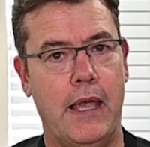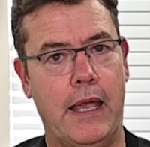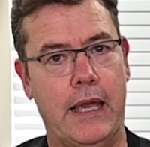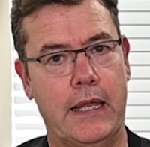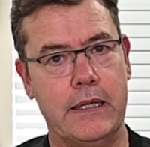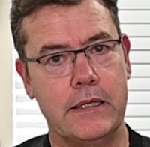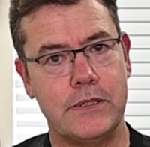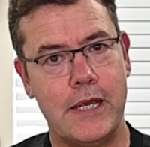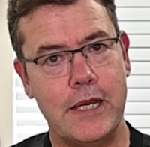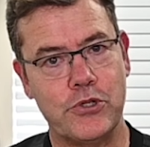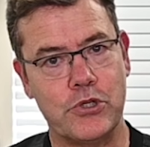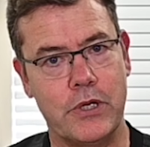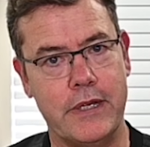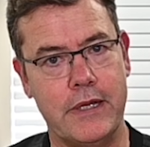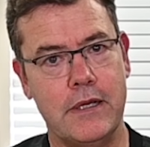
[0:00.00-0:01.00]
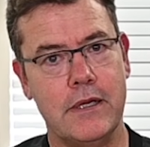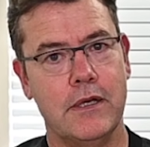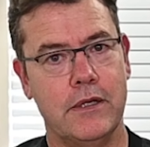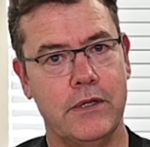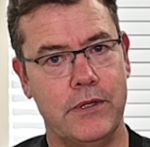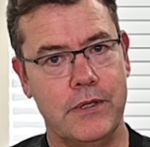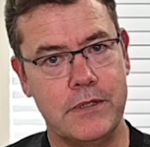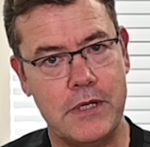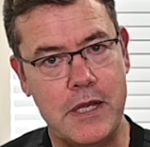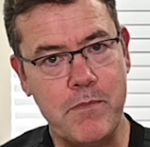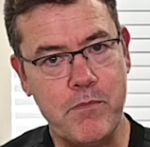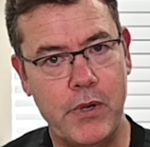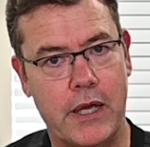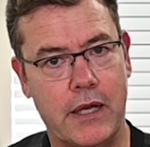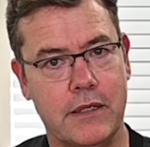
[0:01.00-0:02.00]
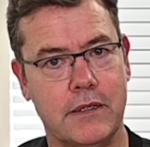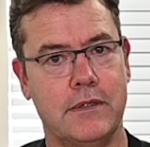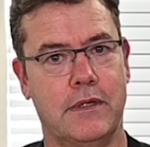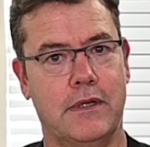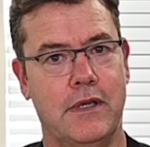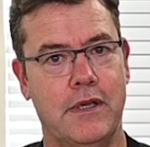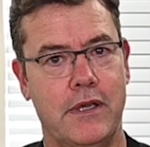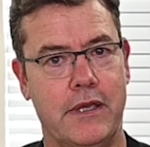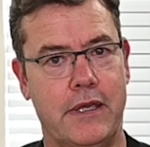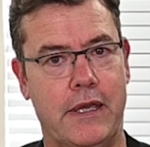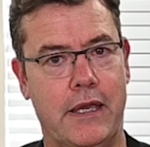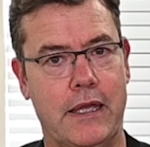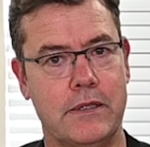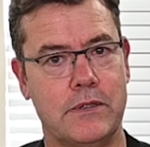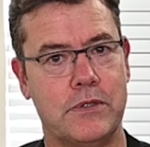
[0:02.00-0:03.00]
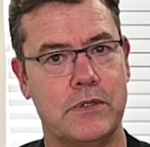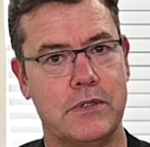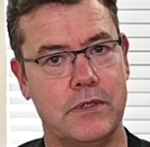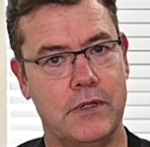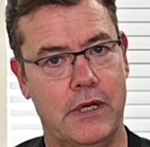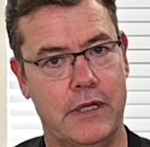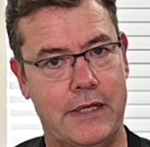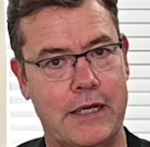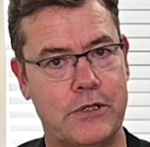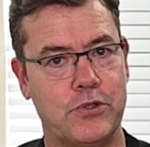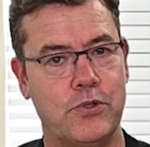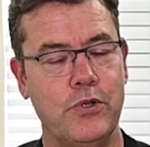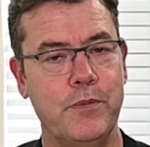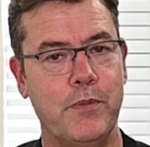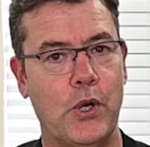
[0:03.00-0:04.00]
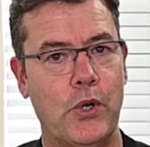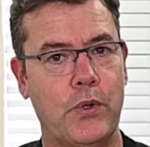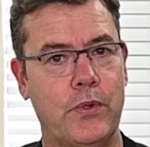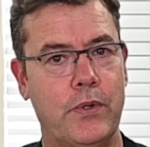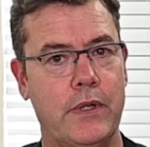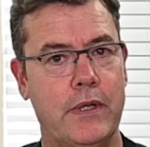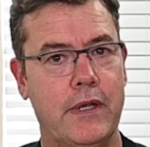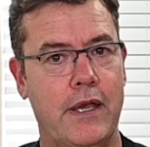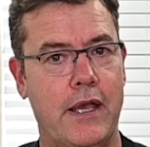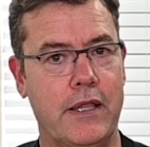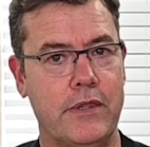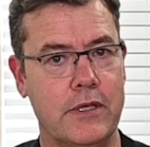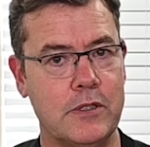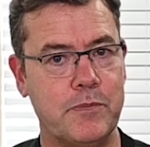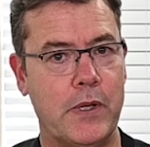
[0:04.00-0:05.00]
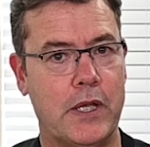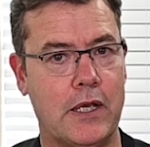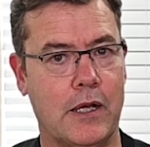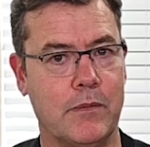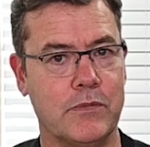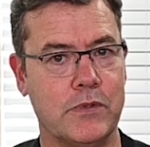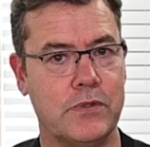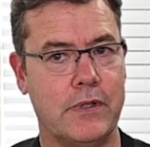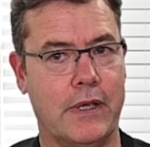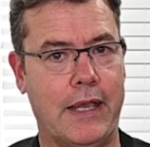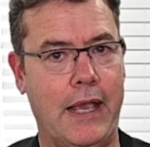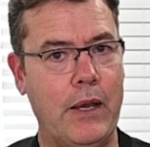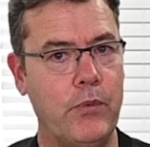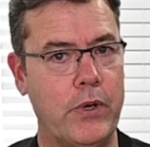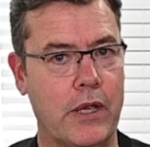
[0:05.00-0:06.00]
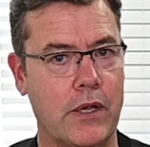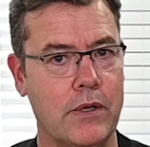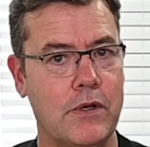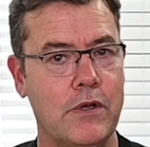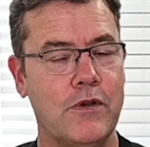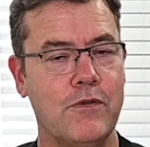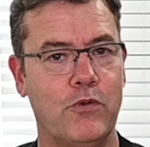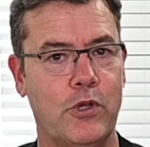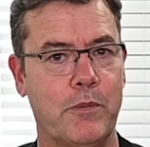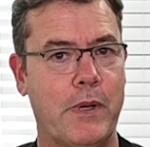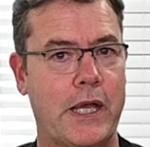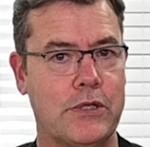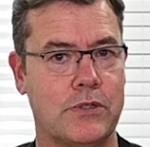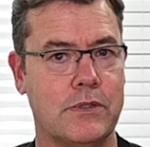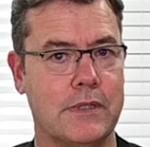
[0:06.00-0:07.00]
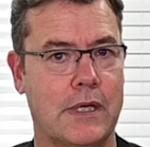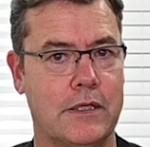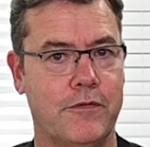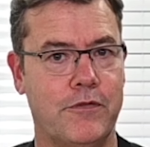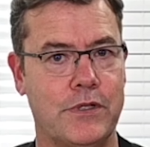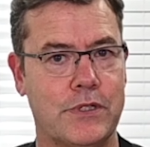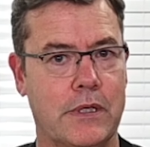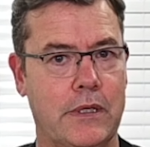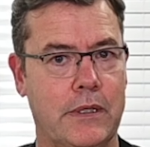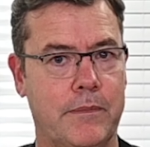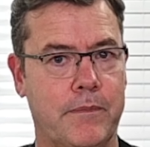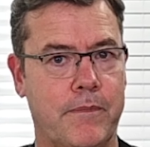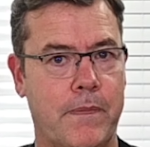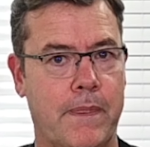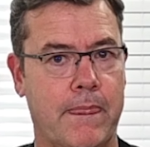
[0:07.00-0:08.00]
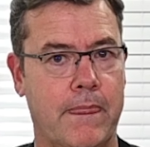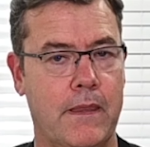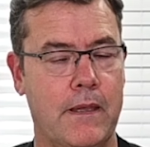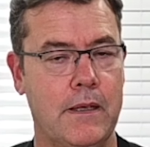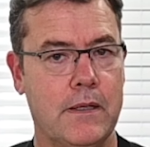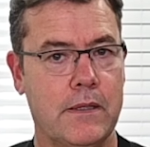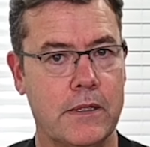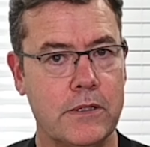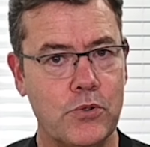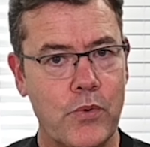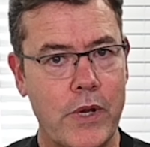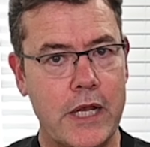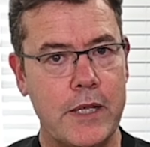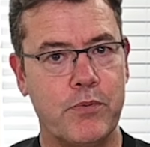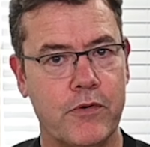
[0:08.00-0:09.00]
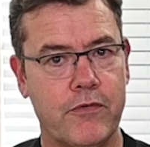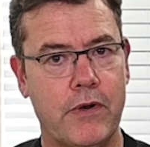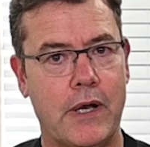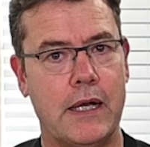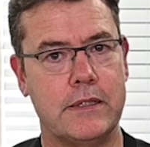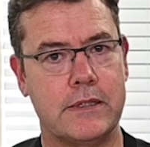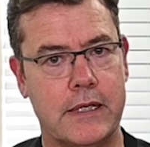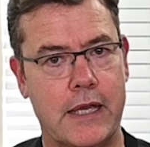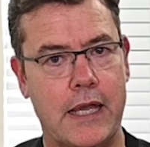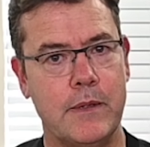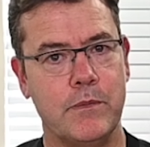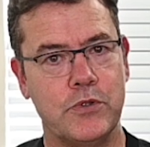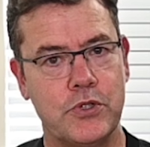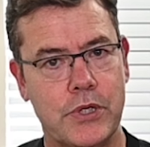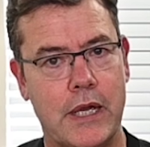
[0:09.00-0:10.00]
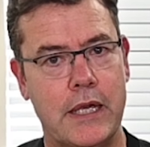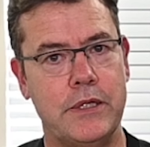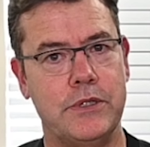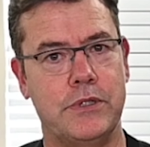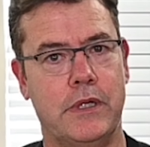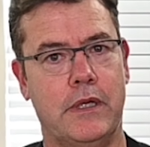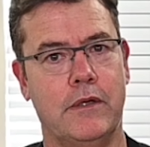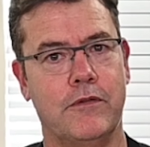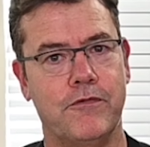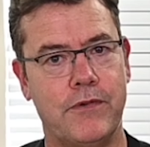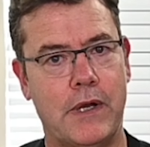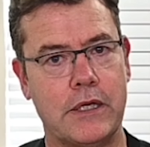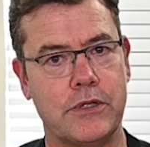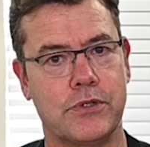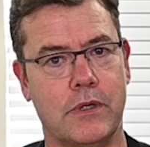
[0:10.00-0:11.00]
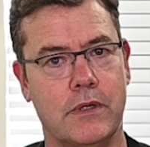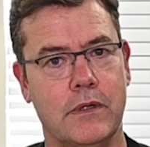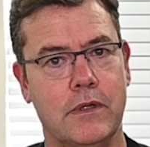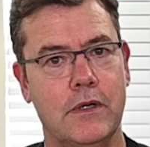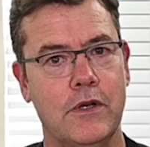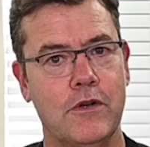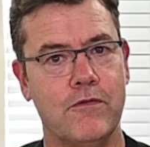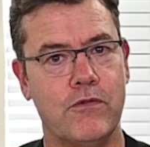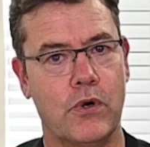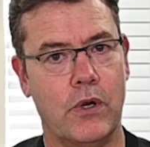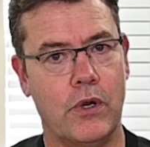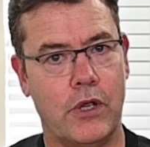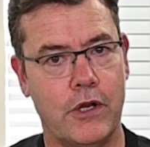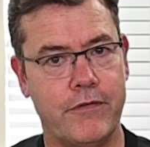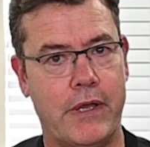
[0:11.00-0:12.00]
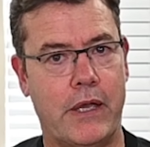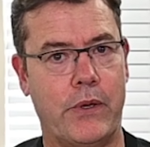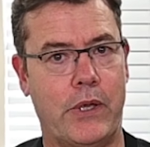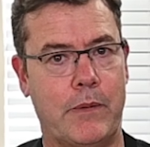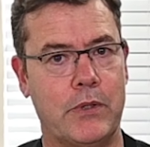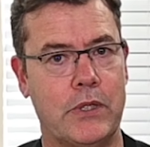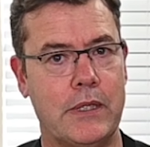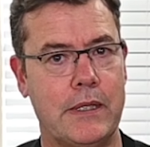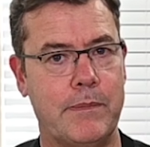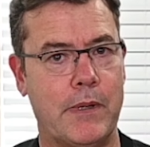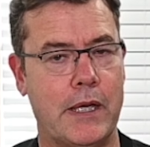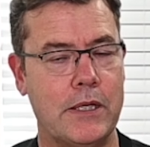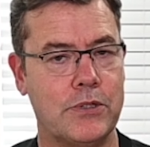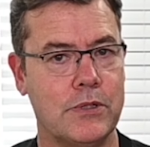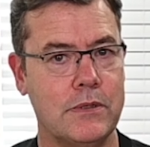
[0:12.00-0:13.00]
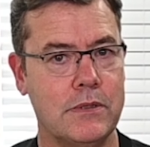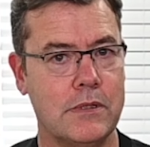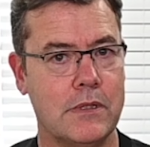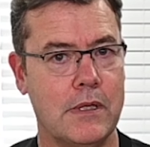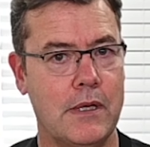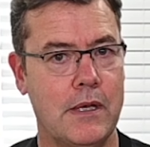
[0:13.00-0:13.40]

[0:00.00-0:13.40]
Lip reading: And essentially, this implant gets attached to the bone, and this becomes the carrier for the patient's artificial limb. This really provides game-changing function for a lot of our amputee patients.